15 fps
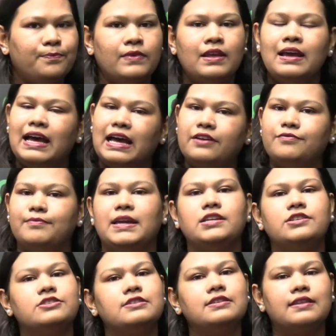I have
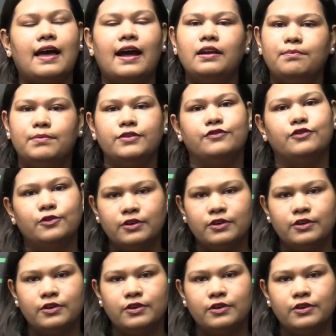mentioned that before.